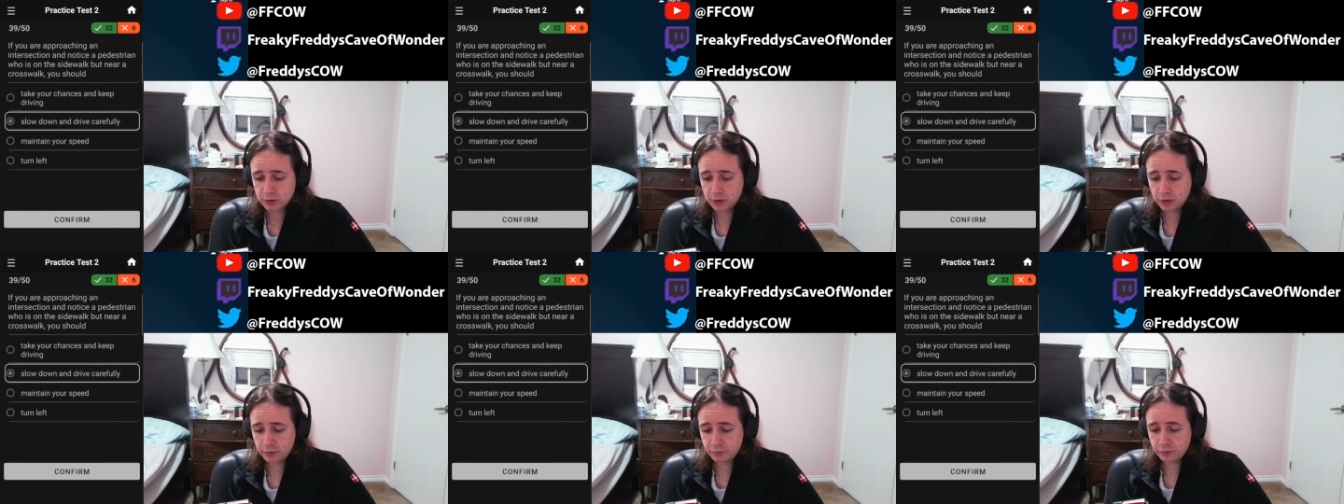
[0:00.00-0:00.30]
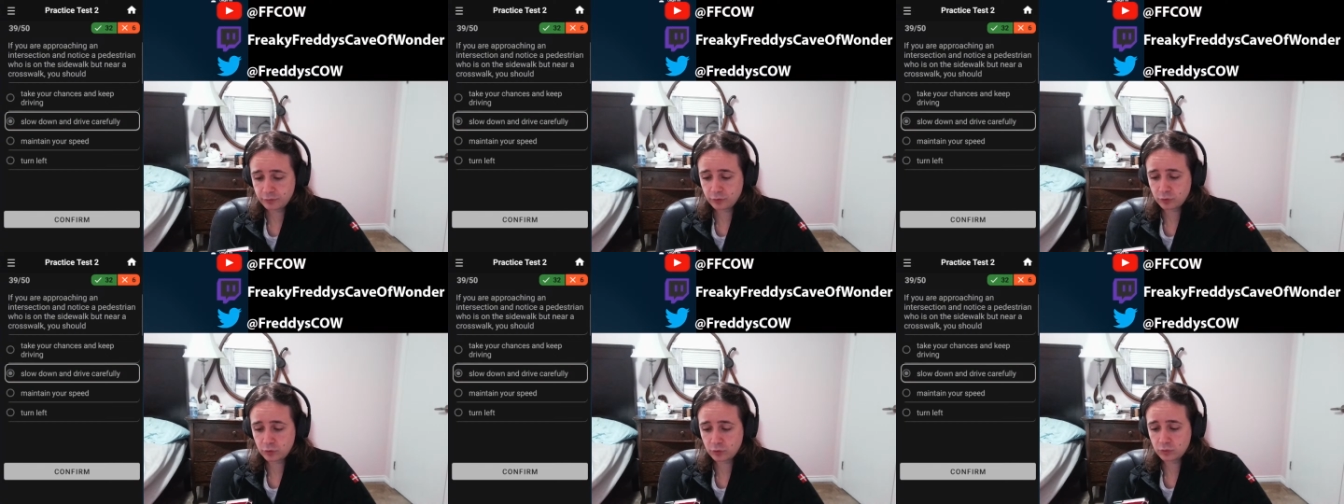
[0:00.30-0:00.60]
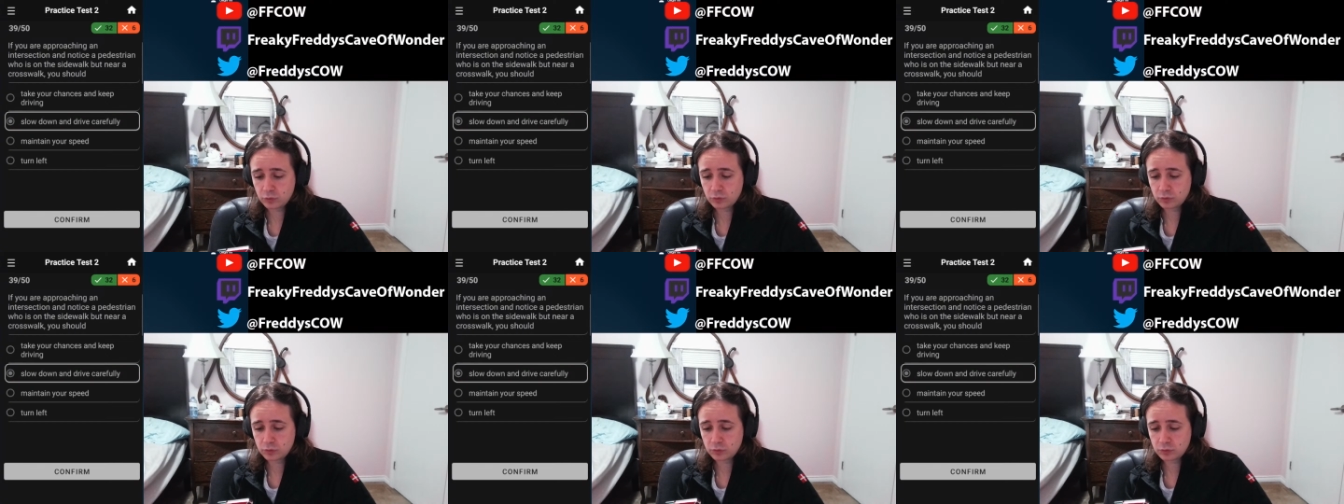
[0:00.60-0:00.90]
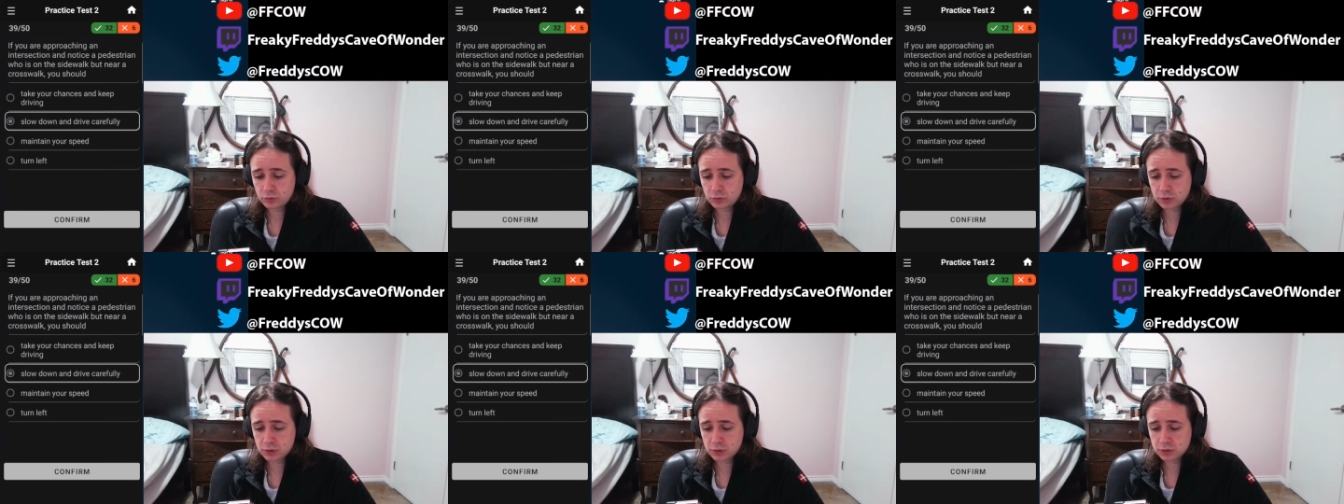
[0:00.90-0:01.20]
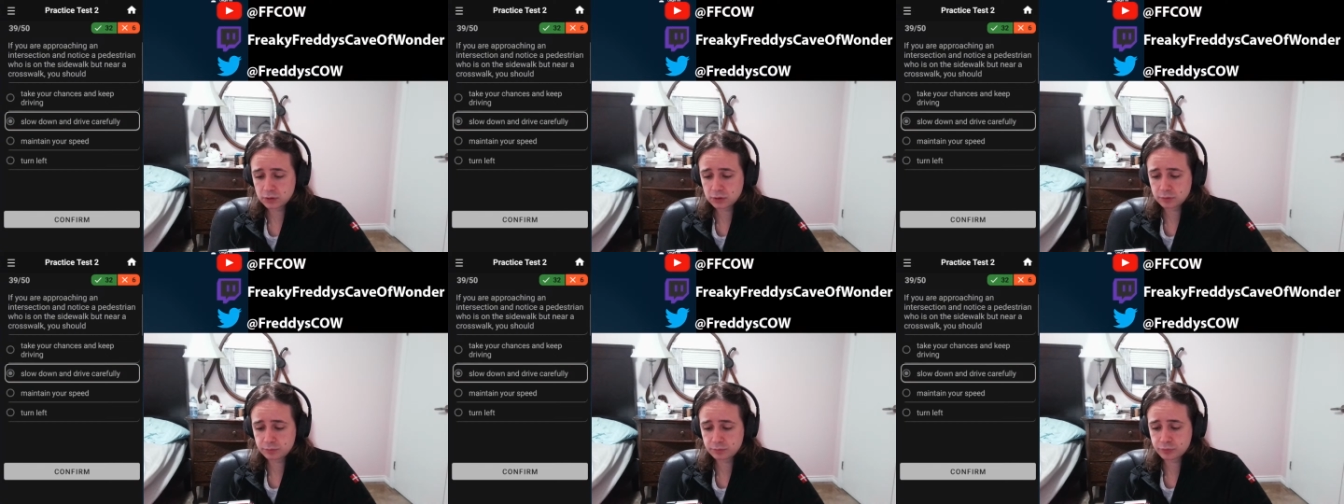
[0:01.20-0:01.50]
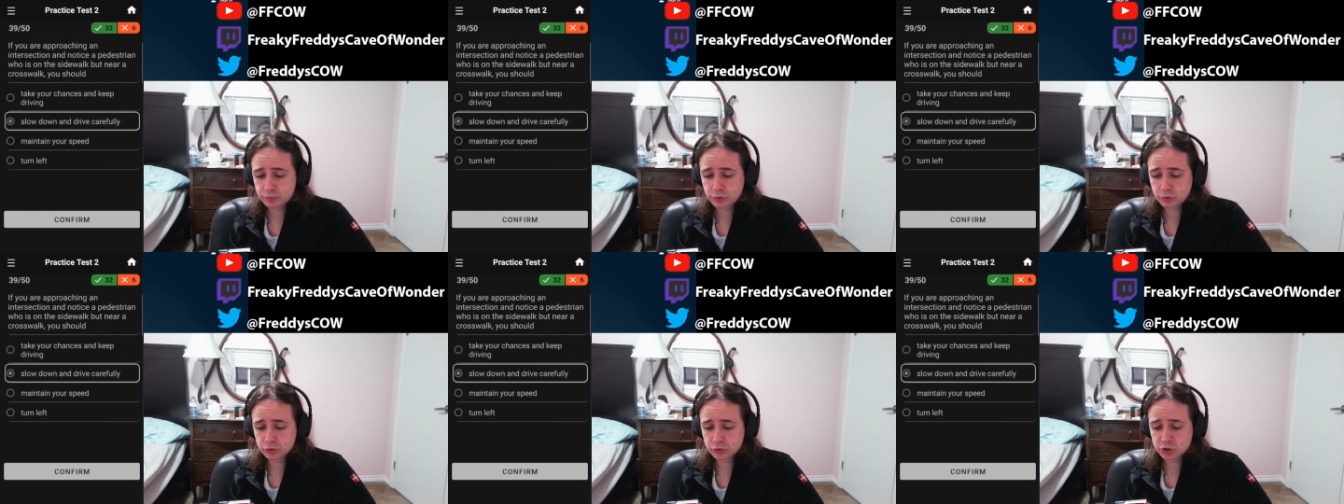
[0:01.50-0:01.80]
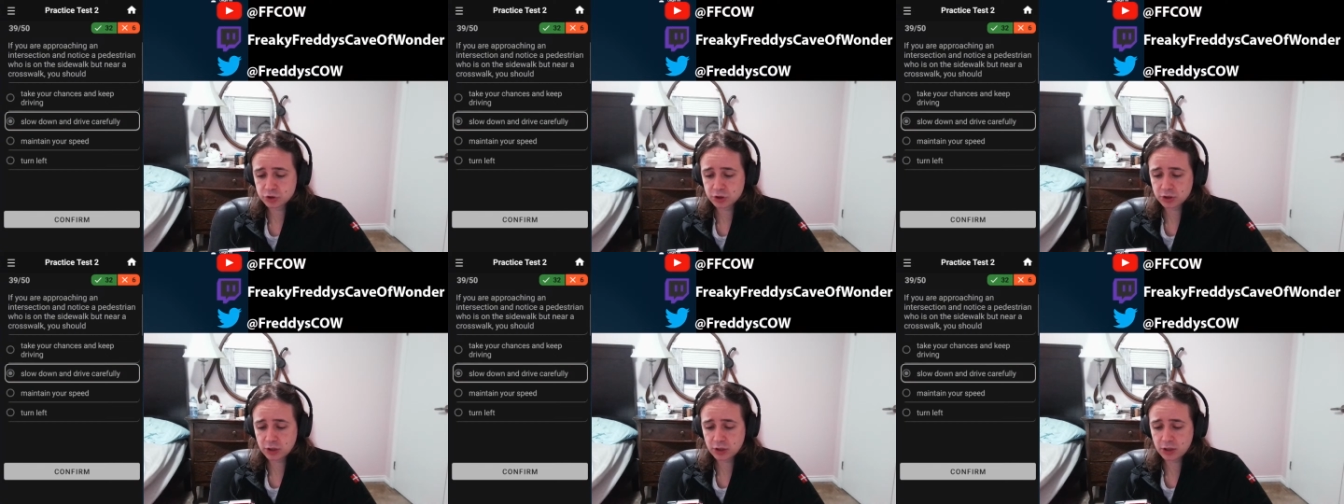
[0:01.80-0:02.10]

If you are approaching